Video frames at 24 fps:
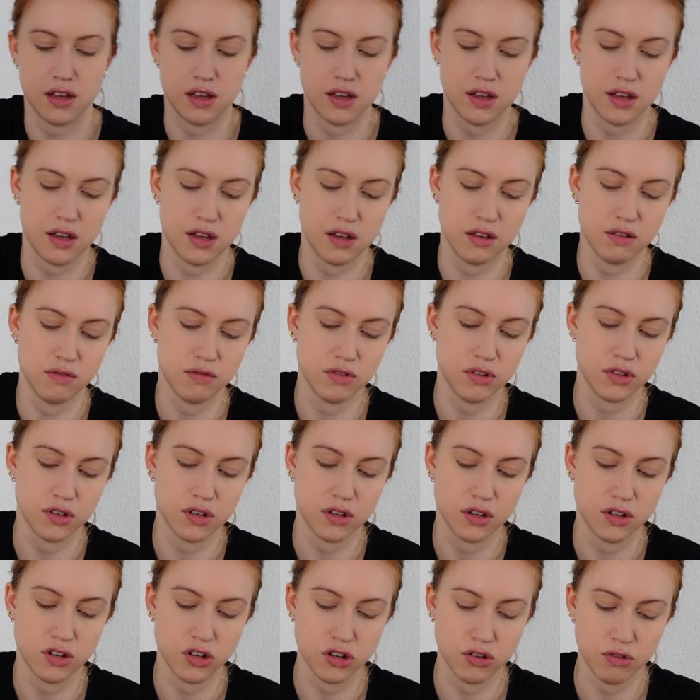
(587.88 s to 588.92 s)
I'm just
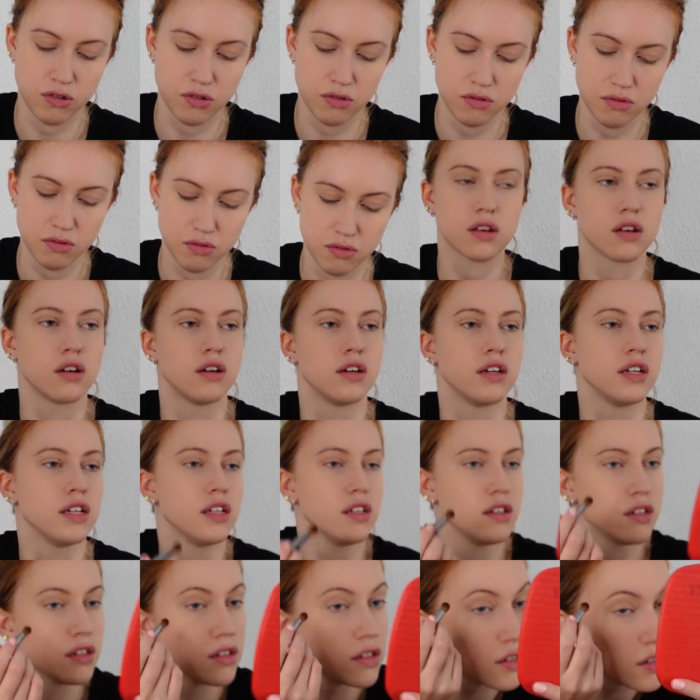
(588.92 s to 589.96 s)
gonna show you
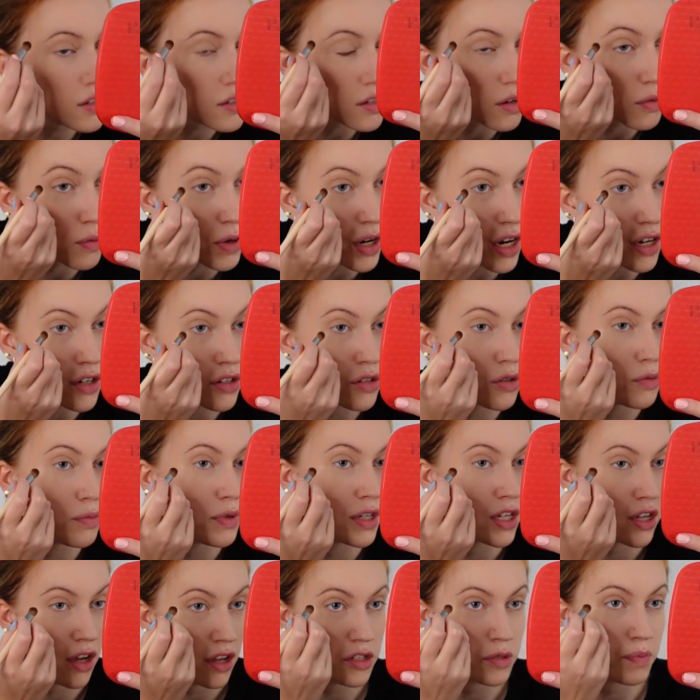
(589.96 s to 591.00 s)
guys. So what I do,
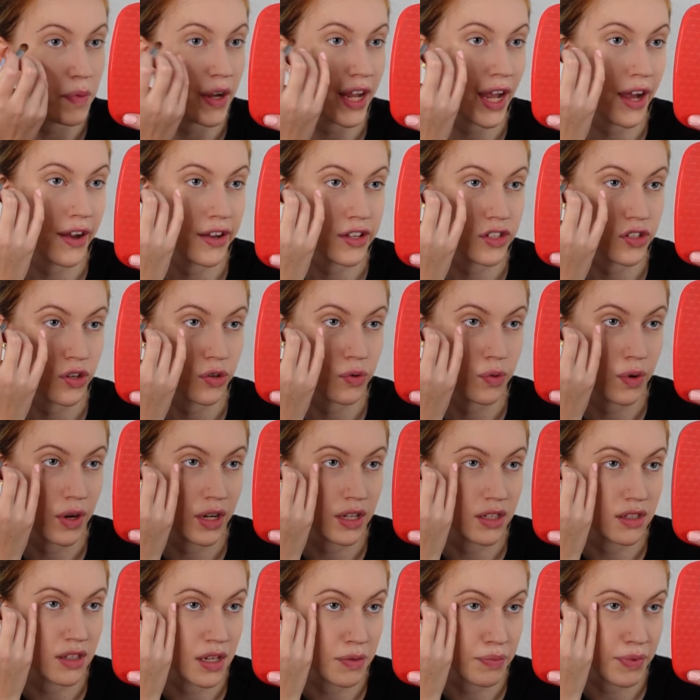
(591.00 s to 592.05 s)
because my eyes are
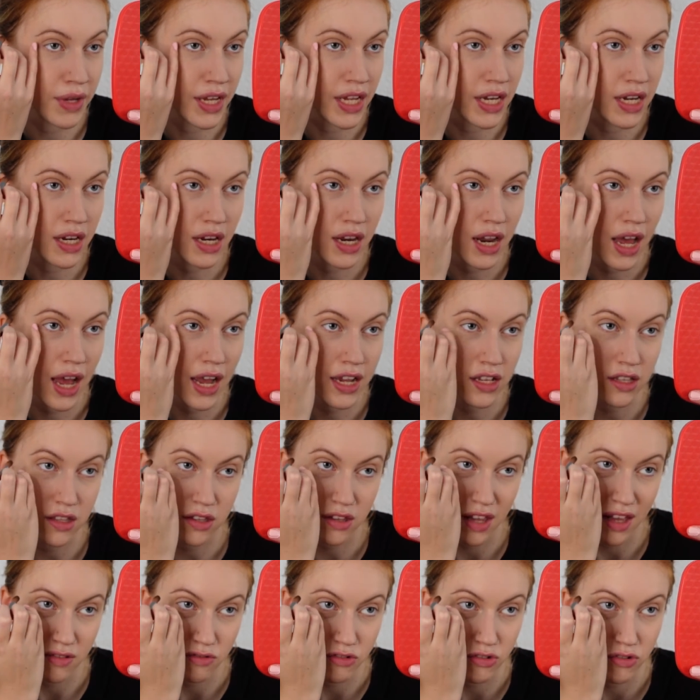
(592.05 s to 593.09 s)
quite deep in, I
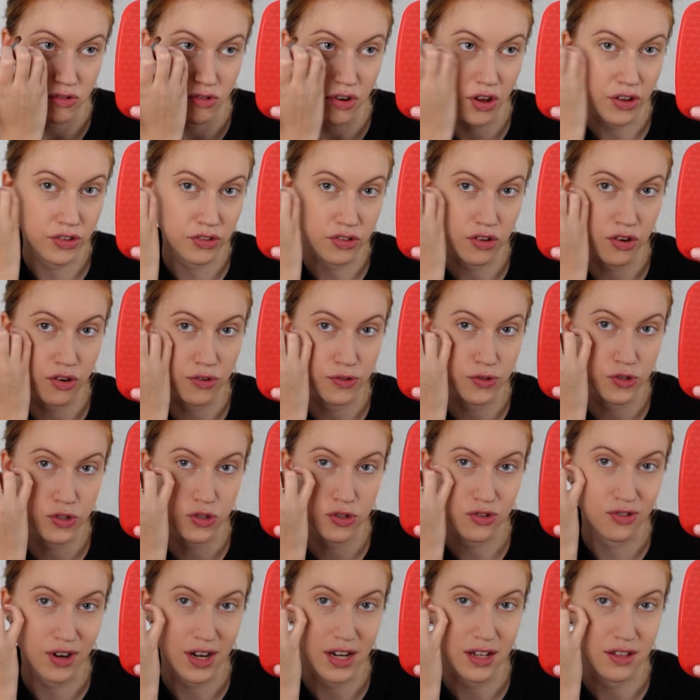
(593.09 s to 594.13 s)
tend to not go
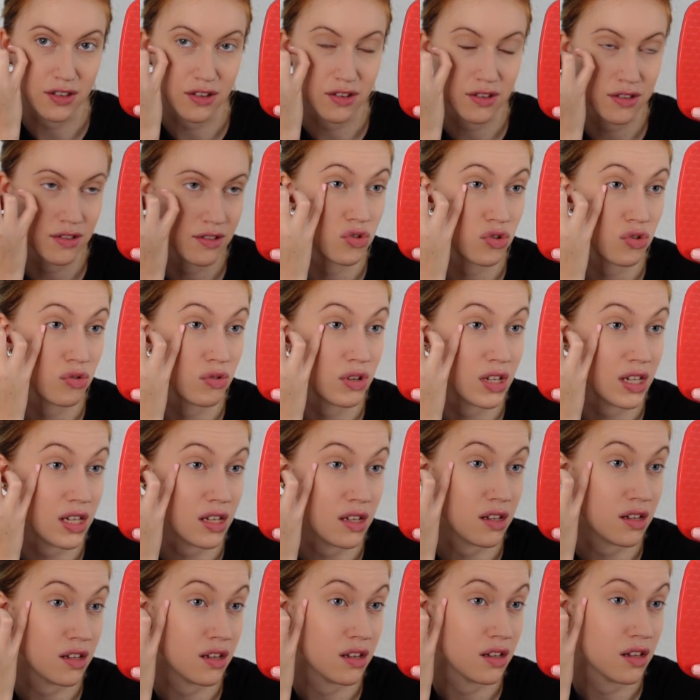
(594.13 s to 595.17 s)
straight to
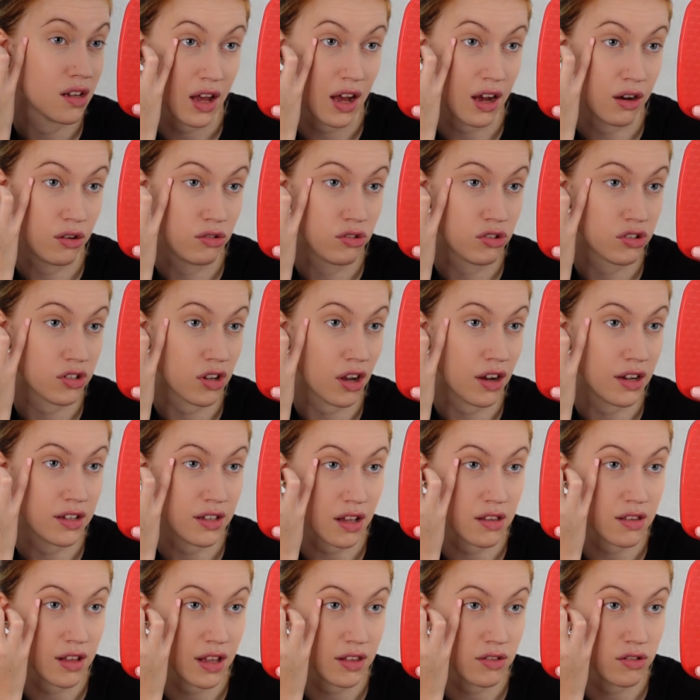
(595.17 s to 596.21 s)
the outside.
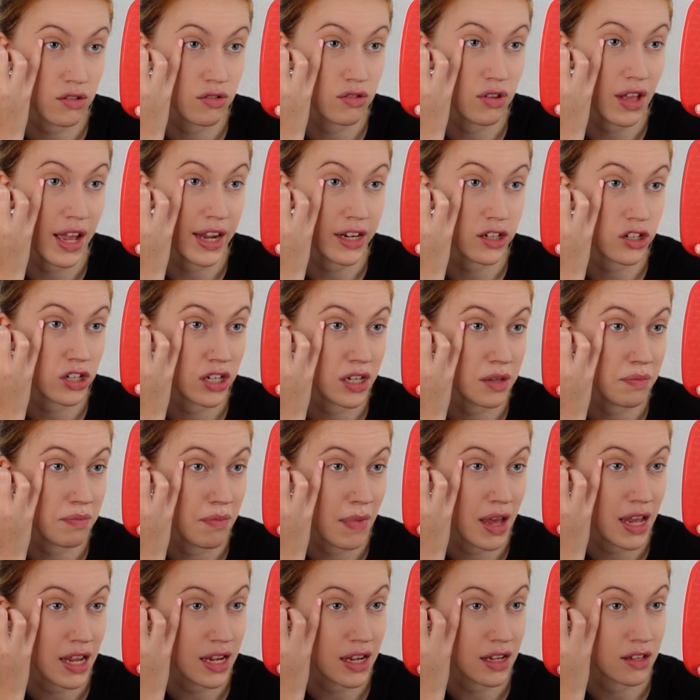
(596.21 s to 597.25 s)
I tend to actually
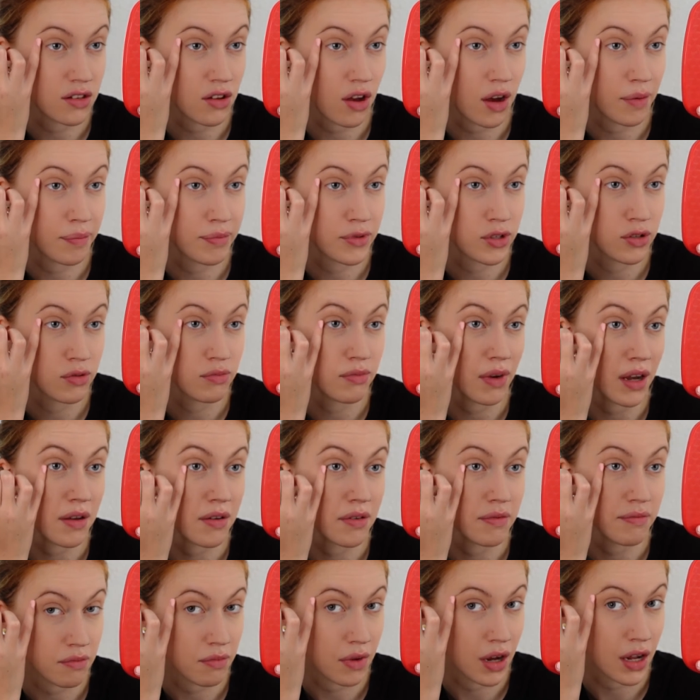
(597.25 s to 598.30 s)
make it up to
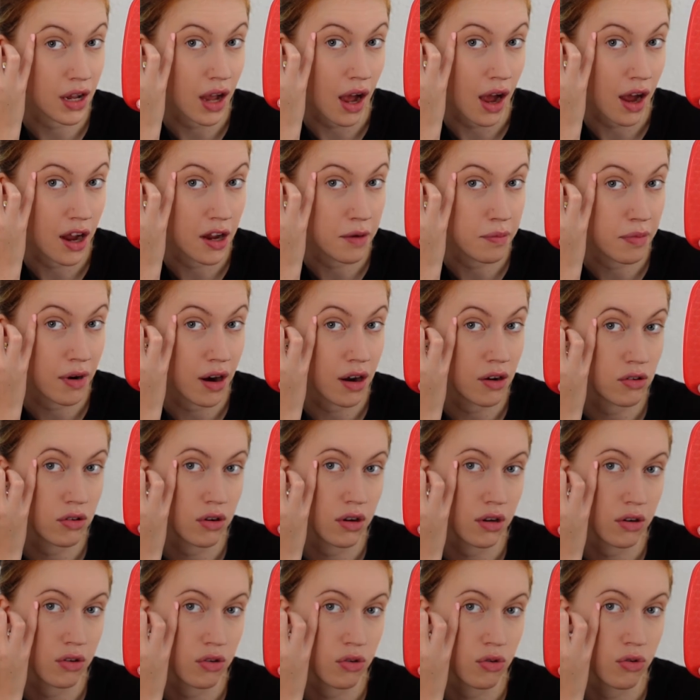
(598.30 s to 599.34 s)
my eyebrow
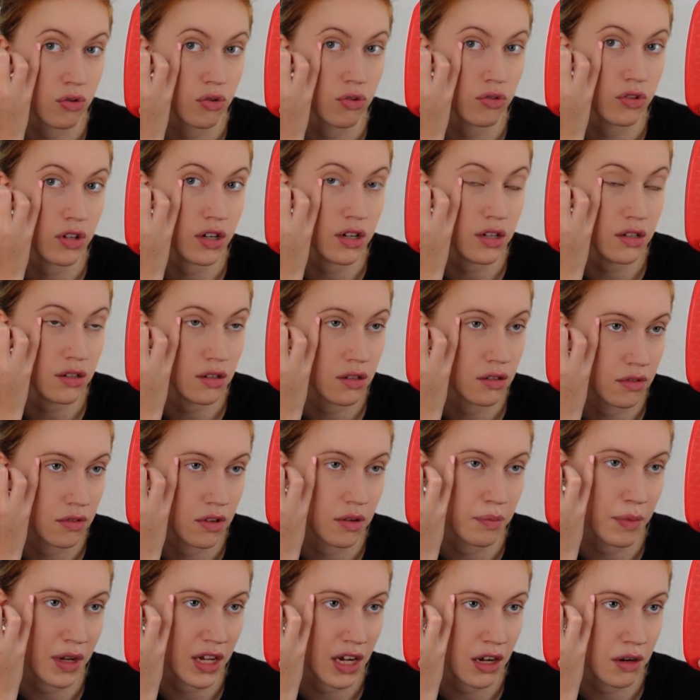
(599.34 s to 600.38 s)
corner,
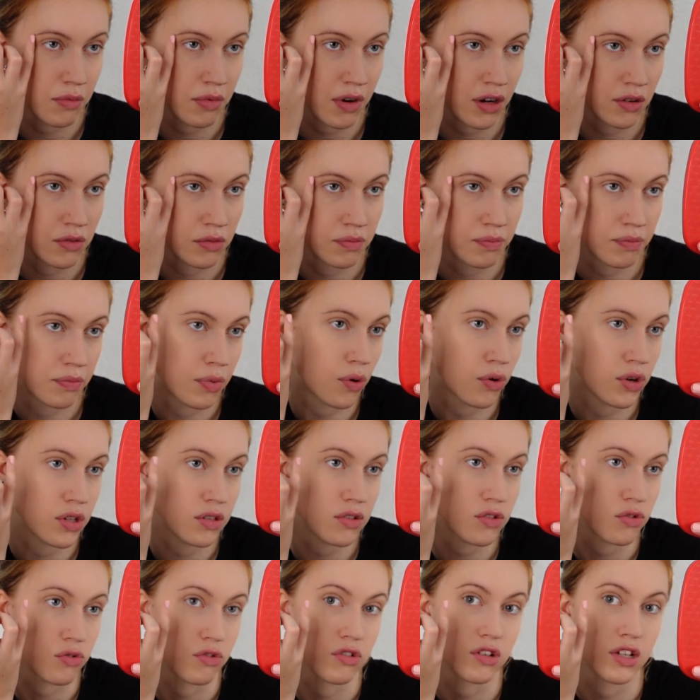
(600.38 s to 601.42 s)
or my eyebrow
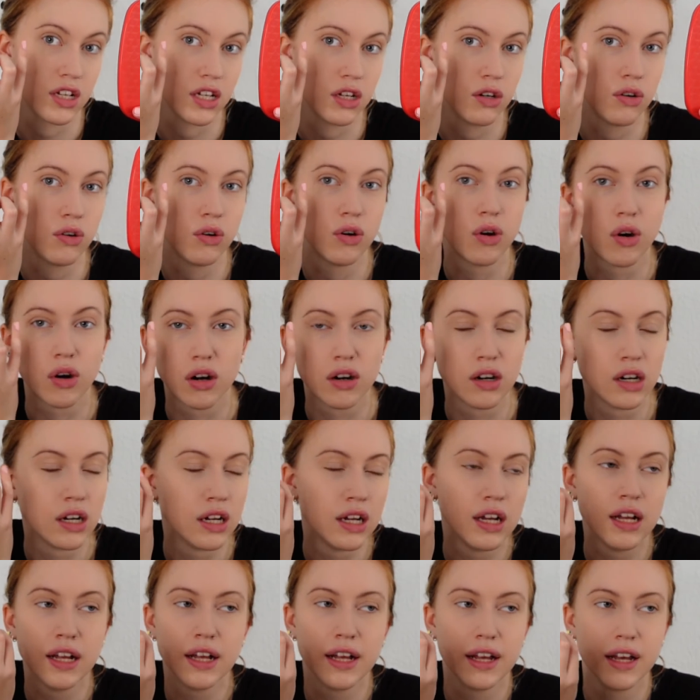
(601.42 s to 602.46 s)
point or tail, or
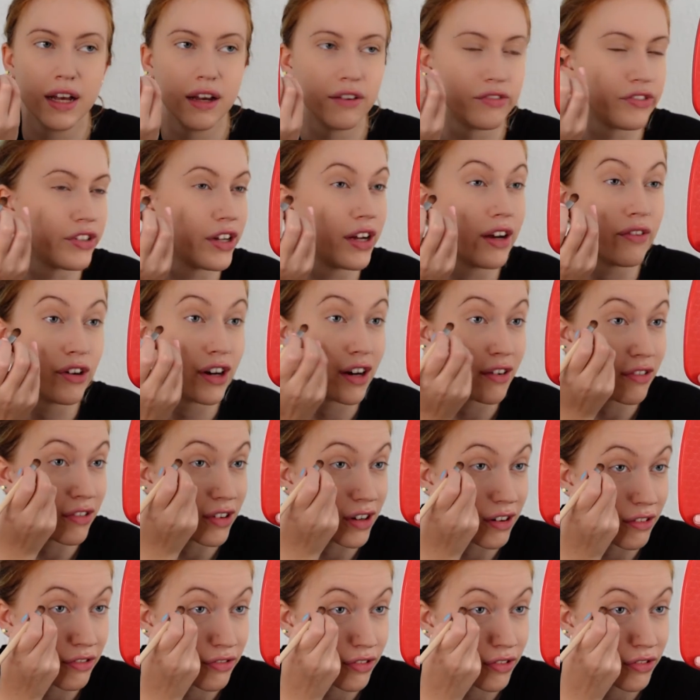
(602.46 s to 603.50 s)
if
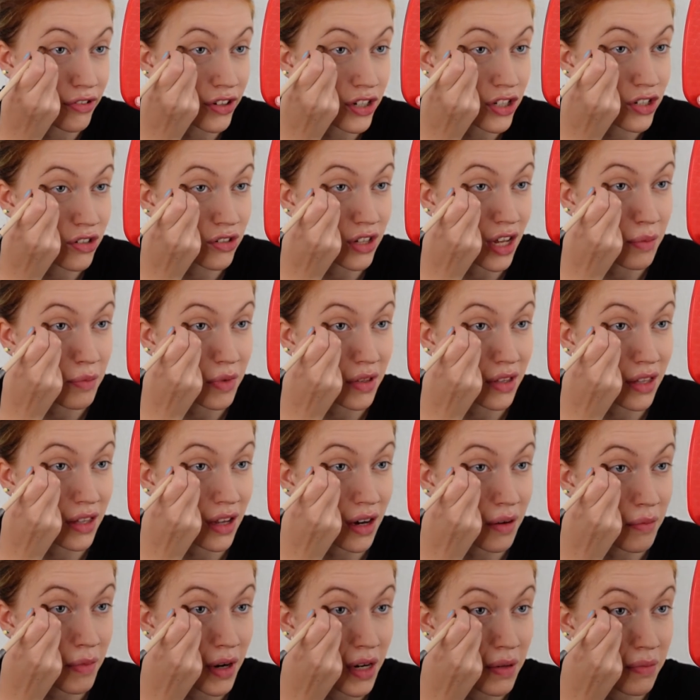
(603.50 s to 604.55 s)
whatever official name
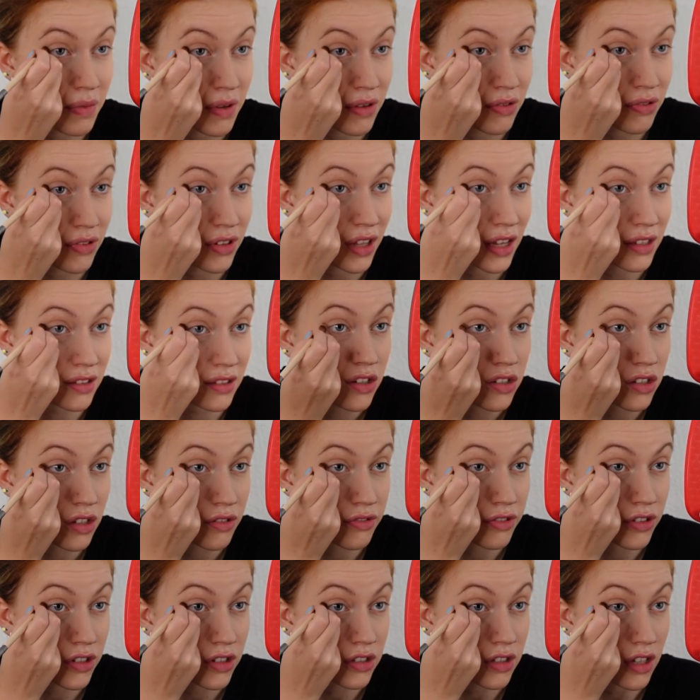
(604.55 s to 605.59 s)
there might be for that. So
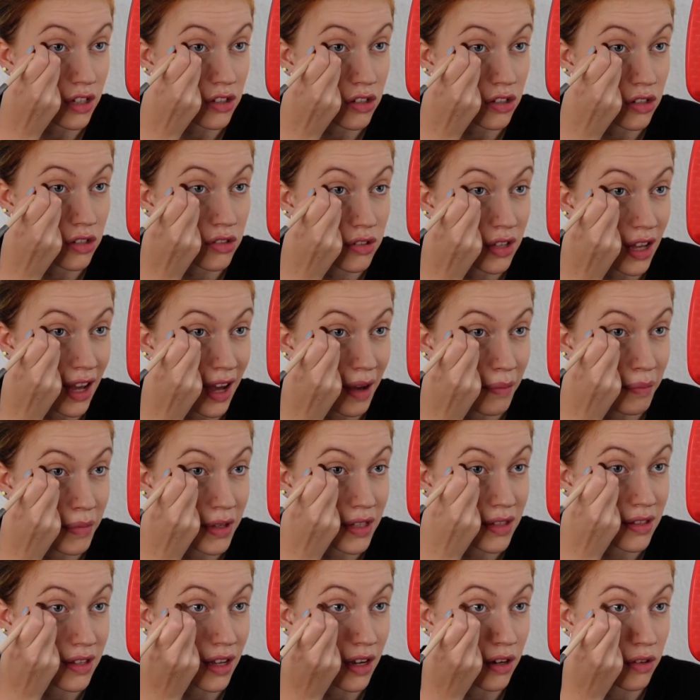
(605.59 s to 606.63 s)
first I just tap
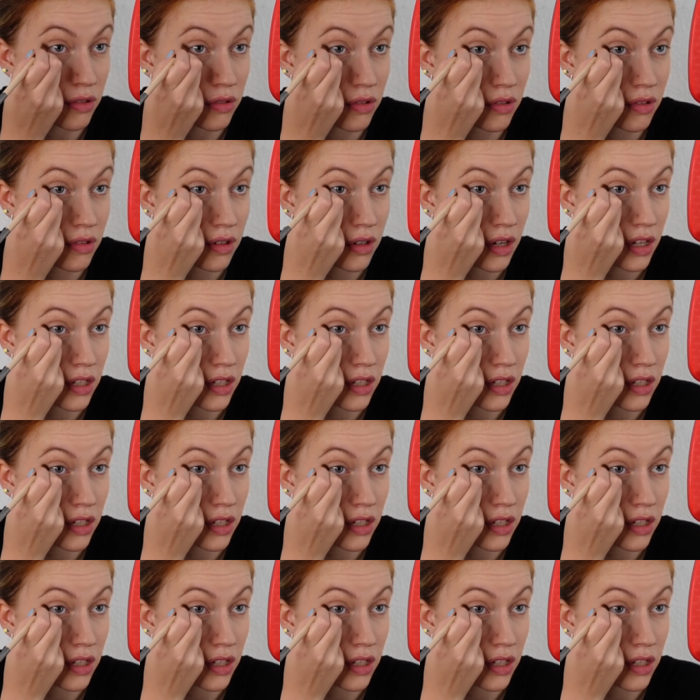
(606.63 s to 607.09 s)
it down.